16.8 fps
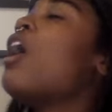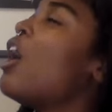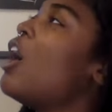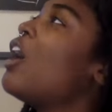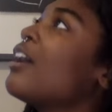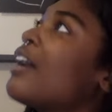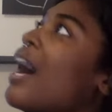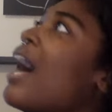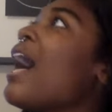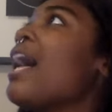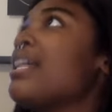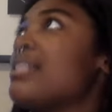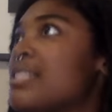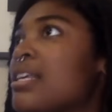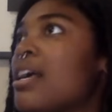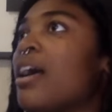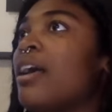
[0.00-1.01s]
On
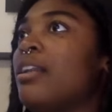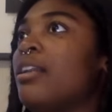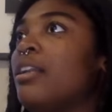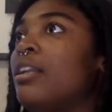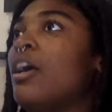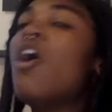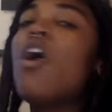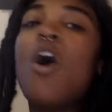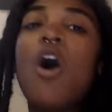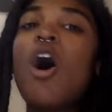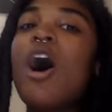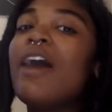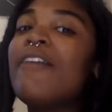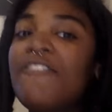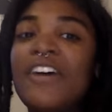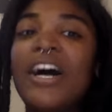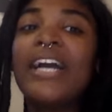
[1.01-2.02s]
God, son.
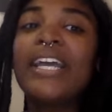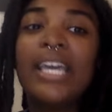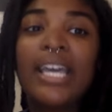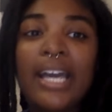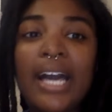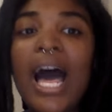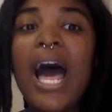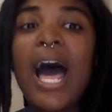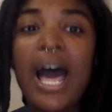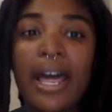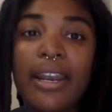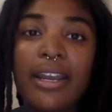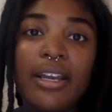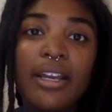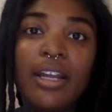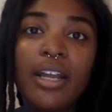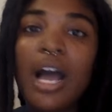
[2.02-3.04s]
On fucking God.
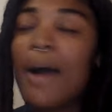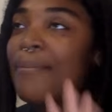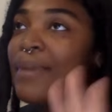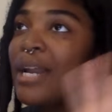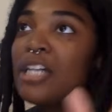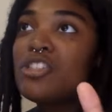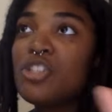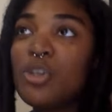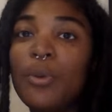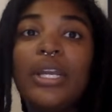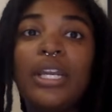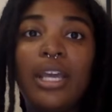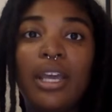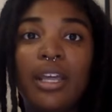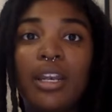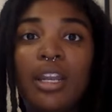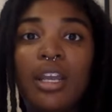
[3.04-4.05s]
I'm not doing
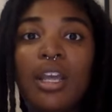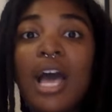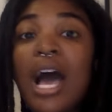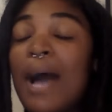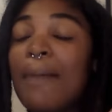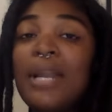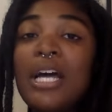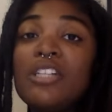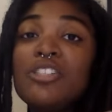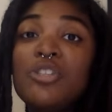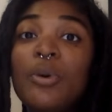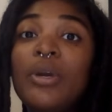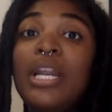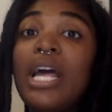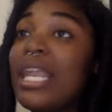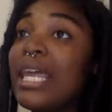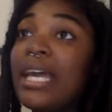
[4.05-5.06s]
it. I'm not
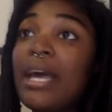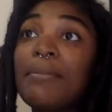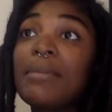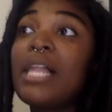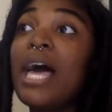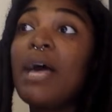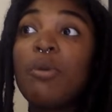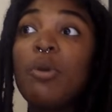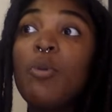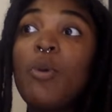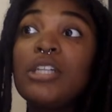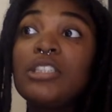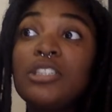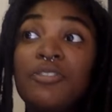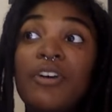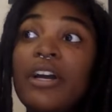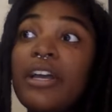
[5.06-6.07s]
doing it. Like, I'm glad we
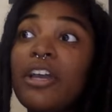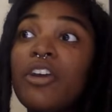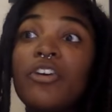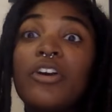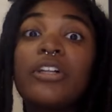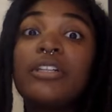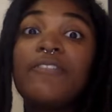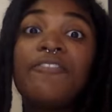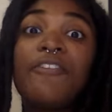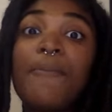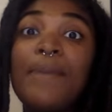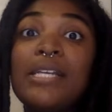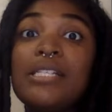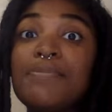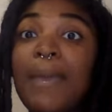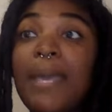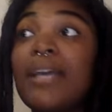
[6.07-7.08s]
watched fucking Crooklyn for
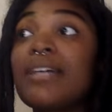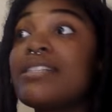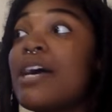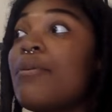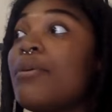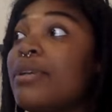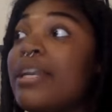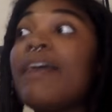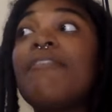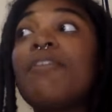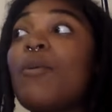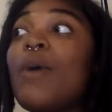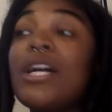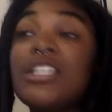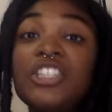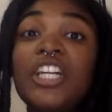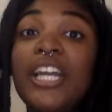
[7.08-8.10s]
Beast Bait because I will never
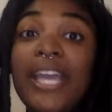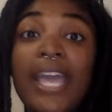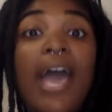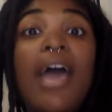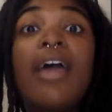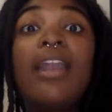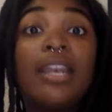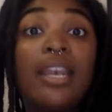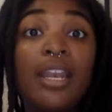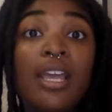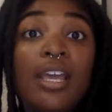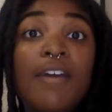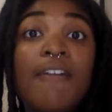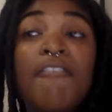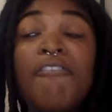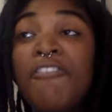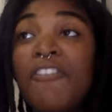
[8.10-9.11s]
watch it again.
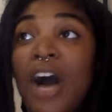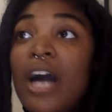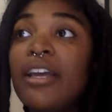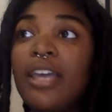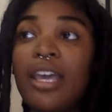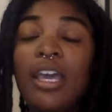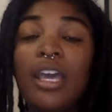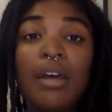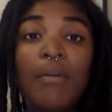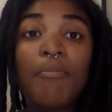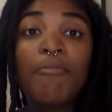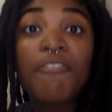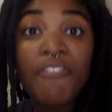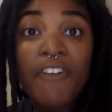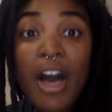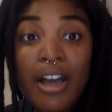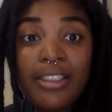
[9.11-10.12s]
Fuck him.
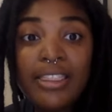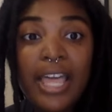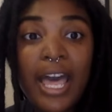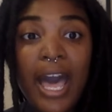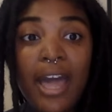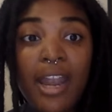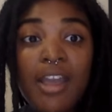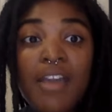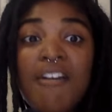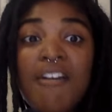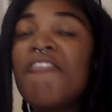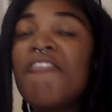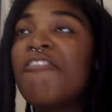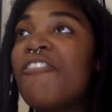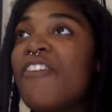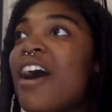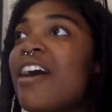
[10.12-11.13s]
Fuck that.
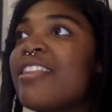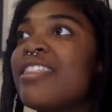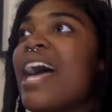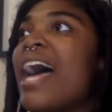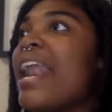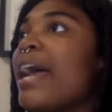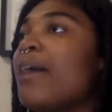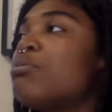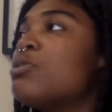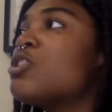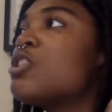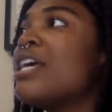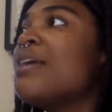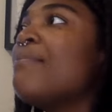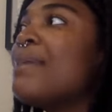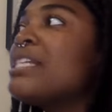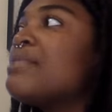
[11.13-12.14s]
Fuck that. I'm.
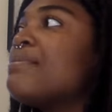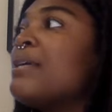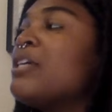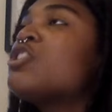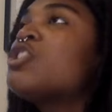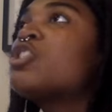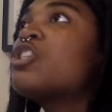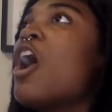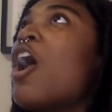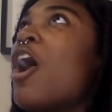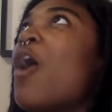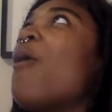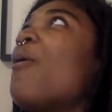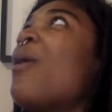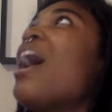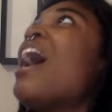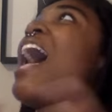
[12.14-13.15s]
It makes me
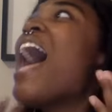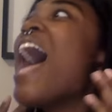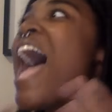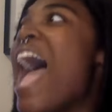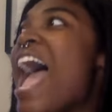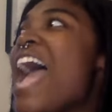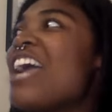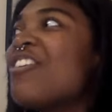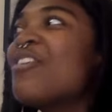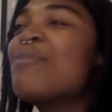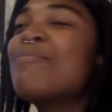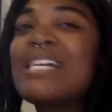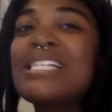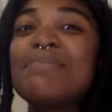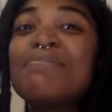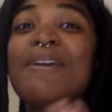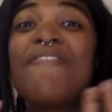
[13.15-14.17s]
so angry. It
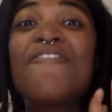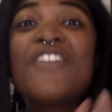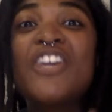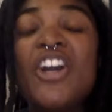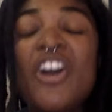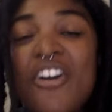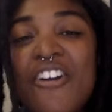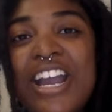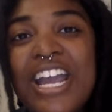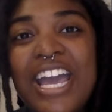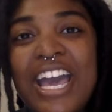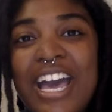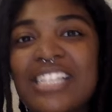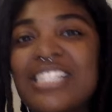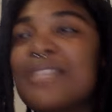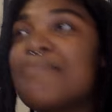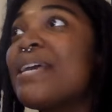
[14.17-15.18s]
makes me
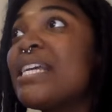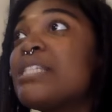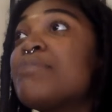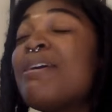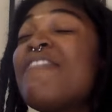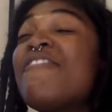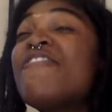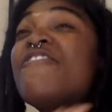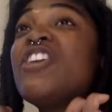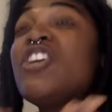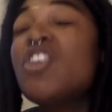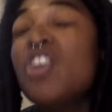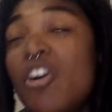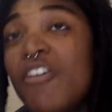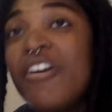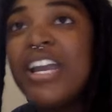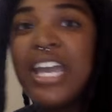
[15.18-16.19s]
furious. It makes me
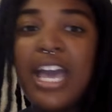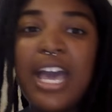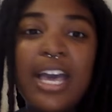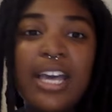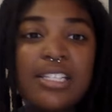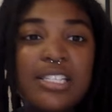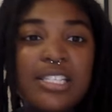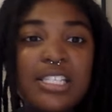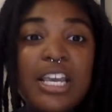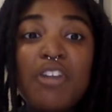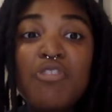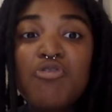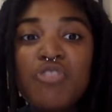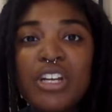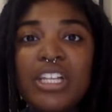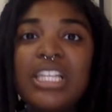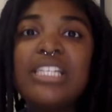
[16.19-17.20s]
furious.
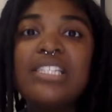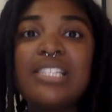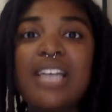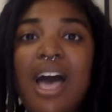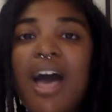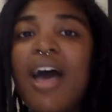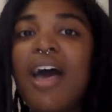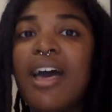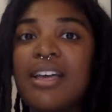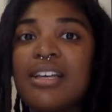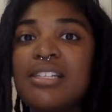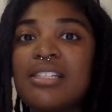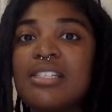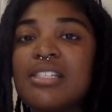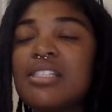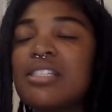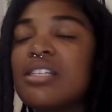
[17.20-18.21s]
It really
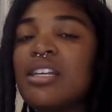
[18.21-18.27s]
does.